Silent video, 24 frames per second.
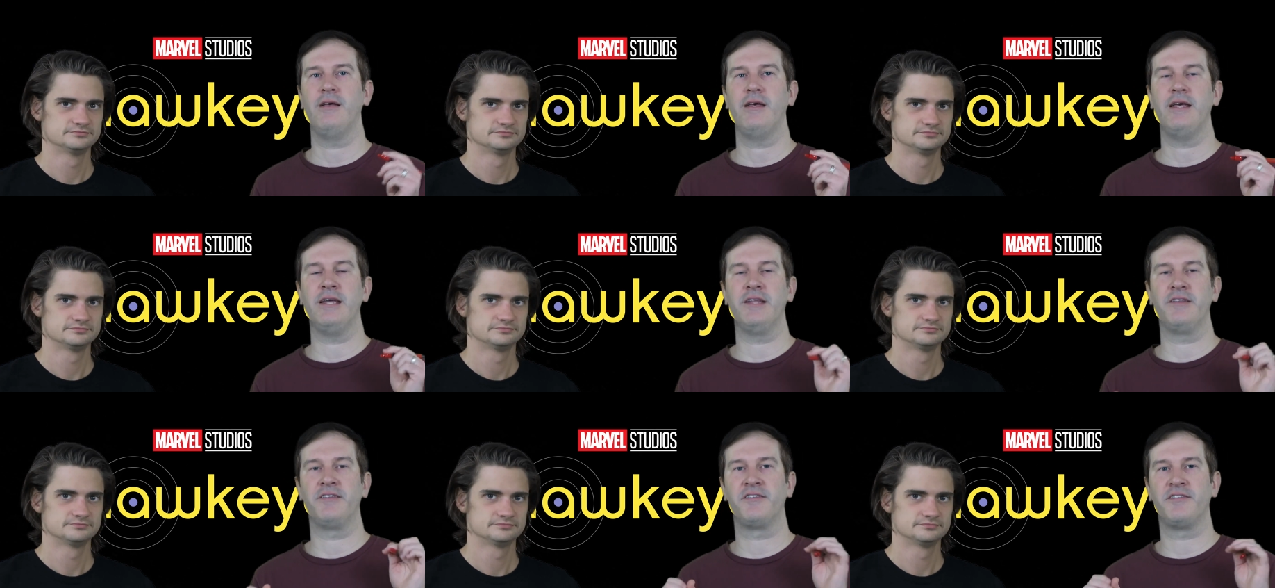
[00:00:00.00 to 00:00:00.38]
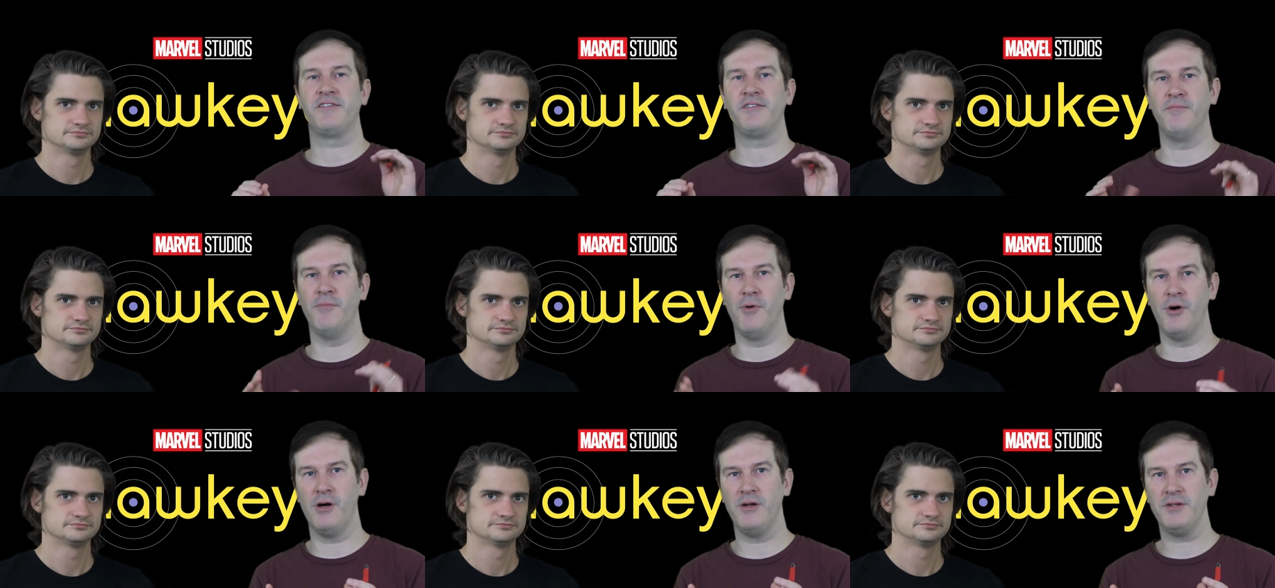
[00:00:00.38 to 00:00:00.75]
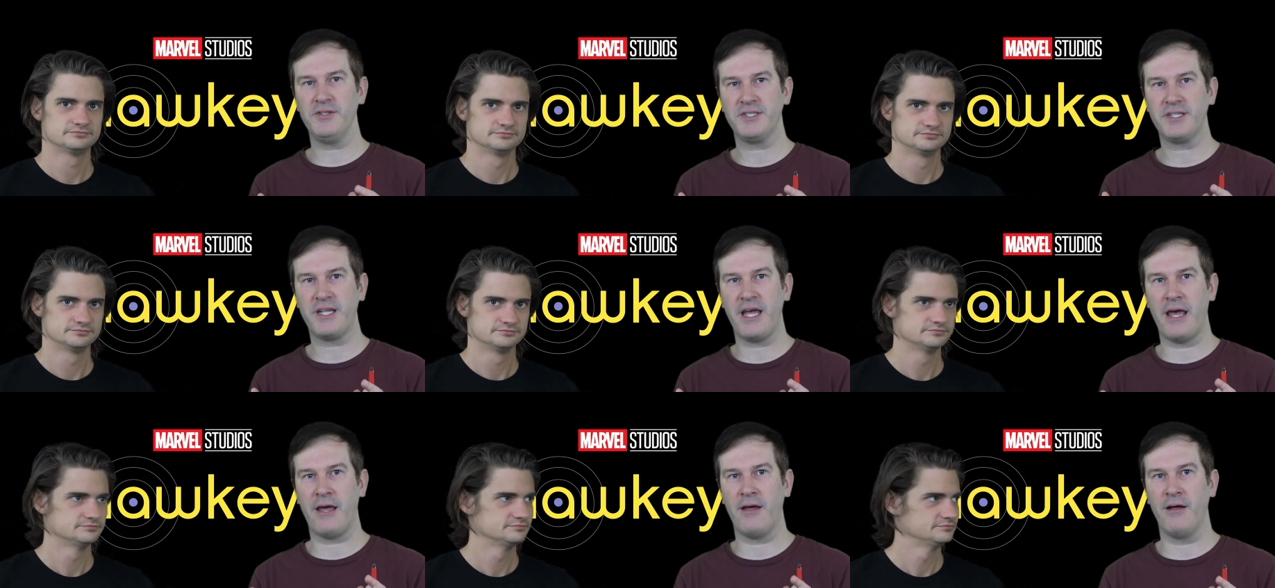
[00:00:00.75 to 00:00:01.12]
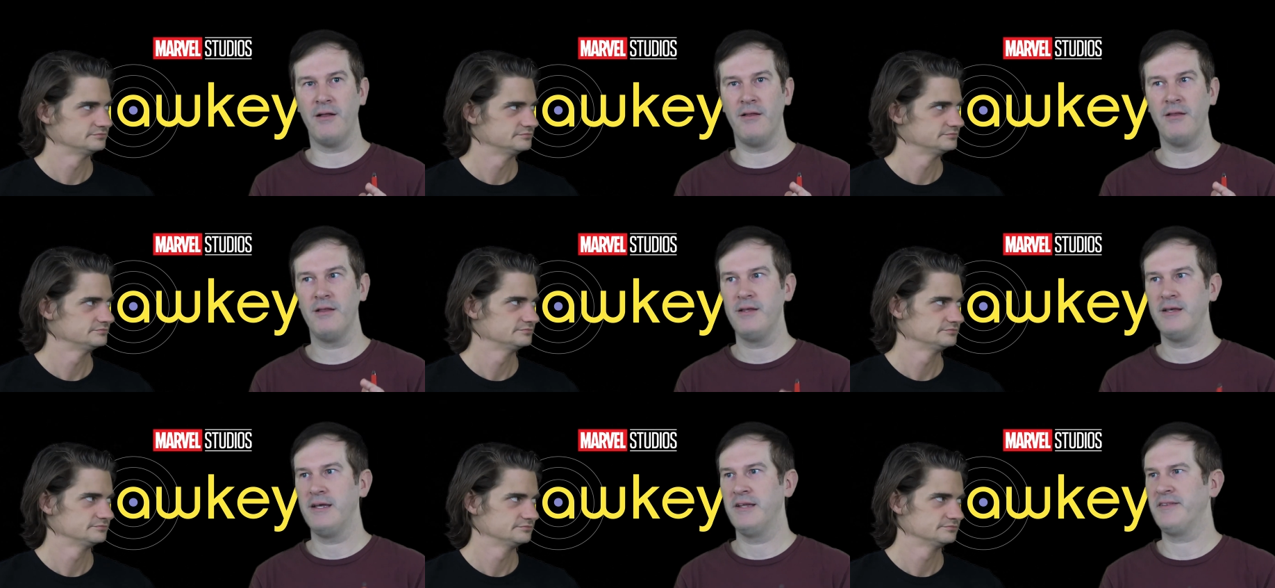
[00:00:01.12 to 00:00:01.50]
Speaker 1: It's small
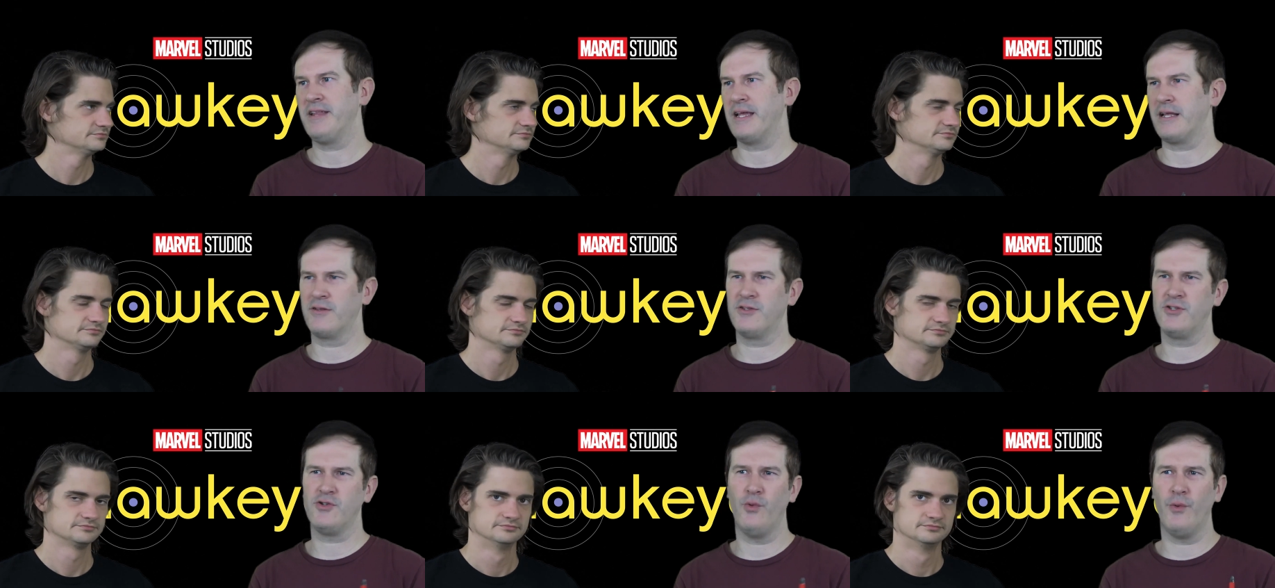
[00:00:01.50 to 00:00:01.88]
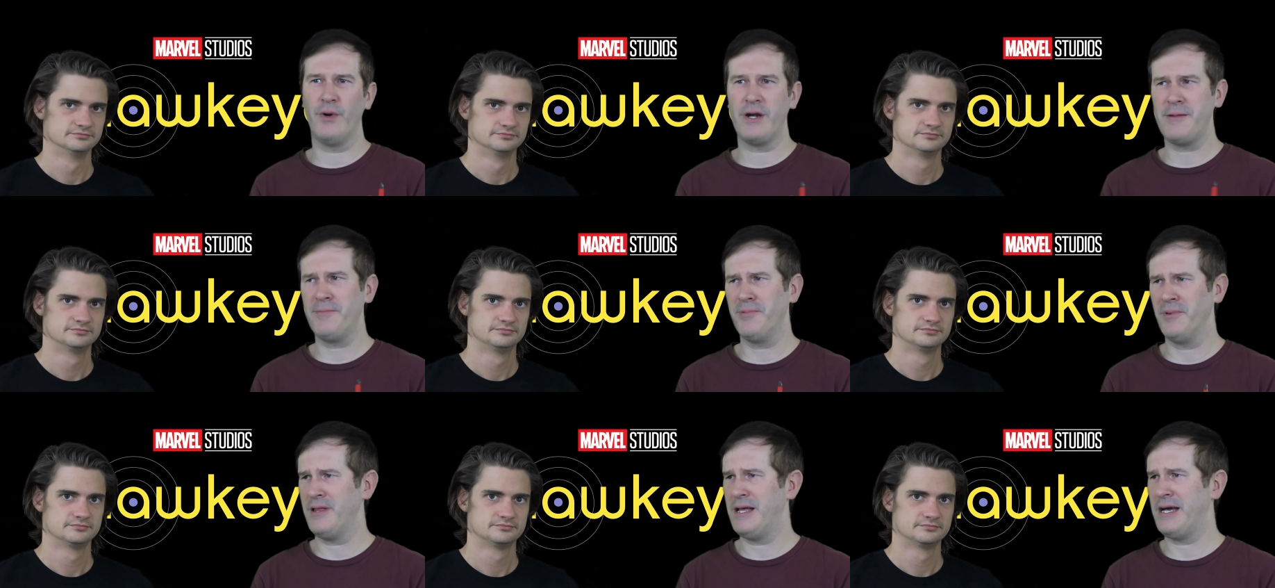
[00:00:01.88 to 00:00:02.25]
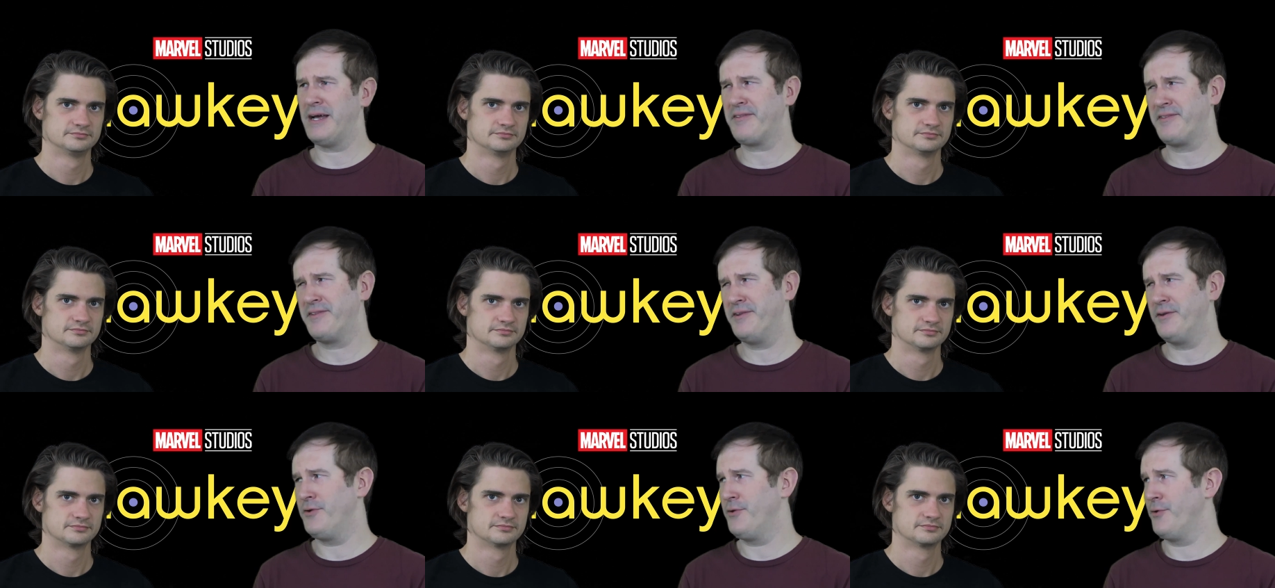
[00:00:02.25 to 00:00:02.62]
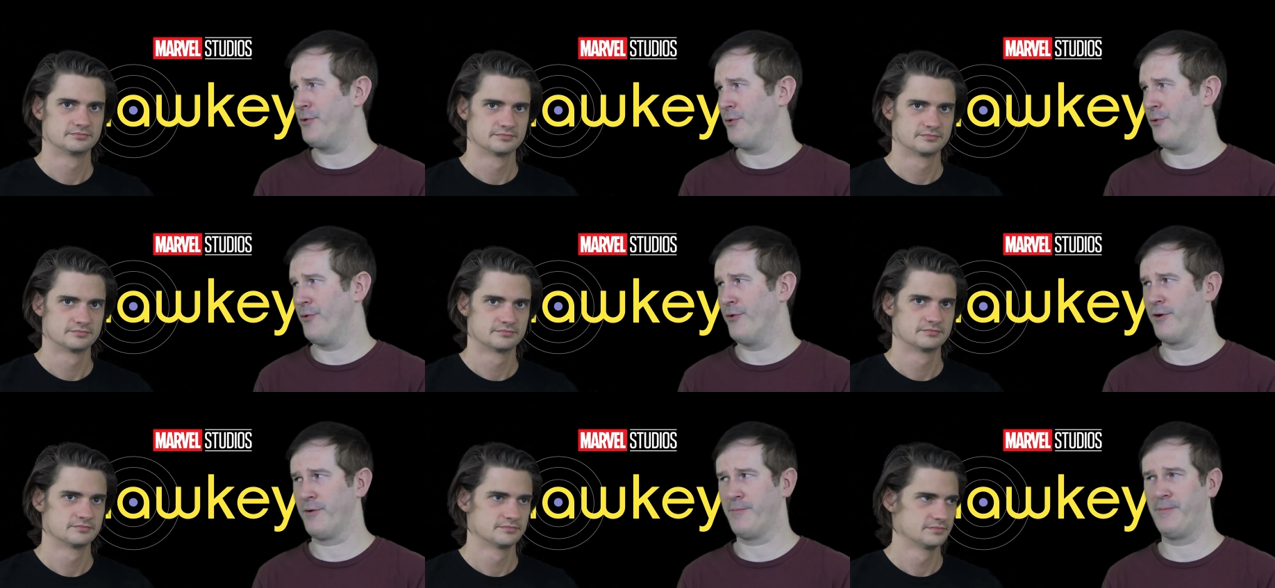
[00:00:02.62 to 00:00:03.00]
scale. It's like twenty blocks in New
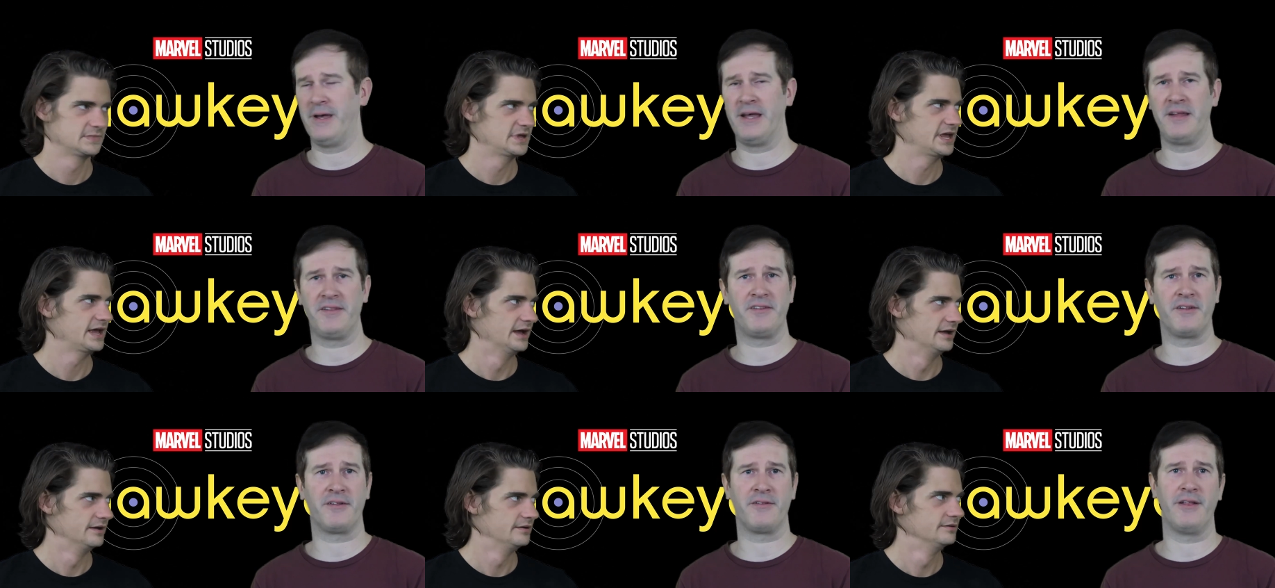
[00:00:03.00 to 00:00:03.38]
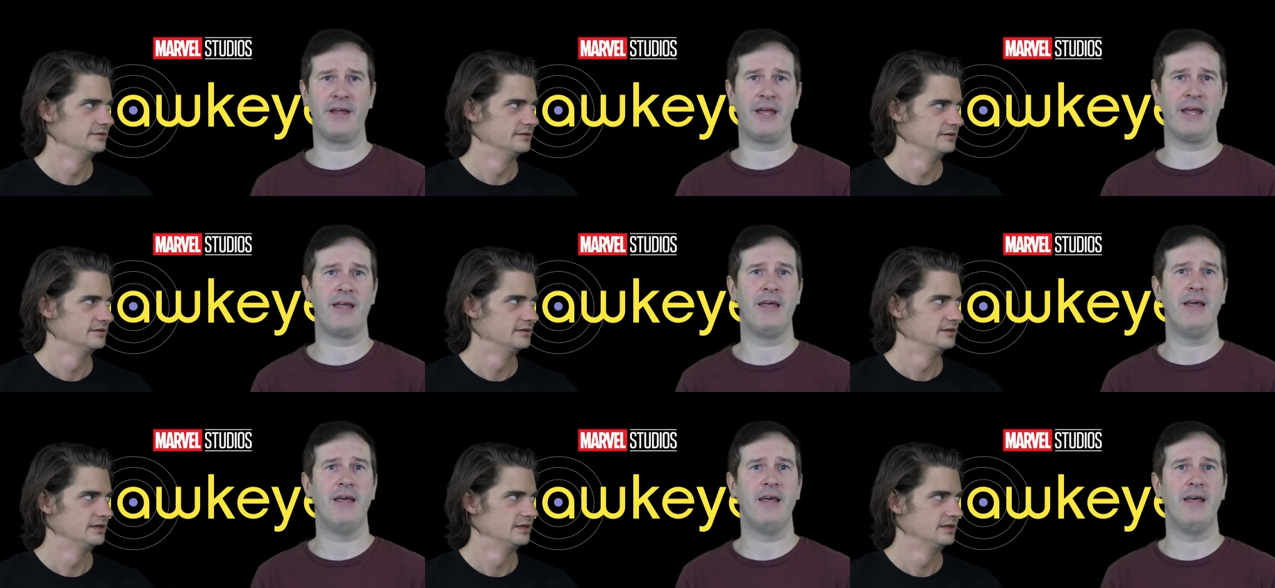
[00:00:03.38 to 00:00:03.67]
York, basically.